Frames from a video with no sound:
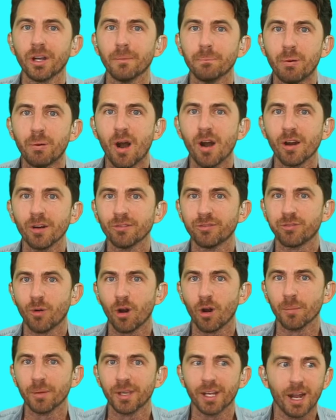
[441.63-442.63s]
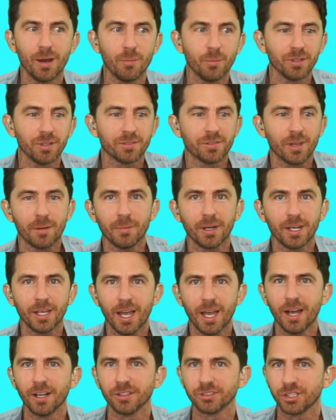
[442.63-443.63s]
a barn for me, and I'm with somebody
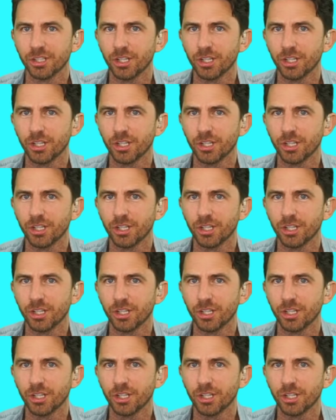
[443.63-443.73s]
else.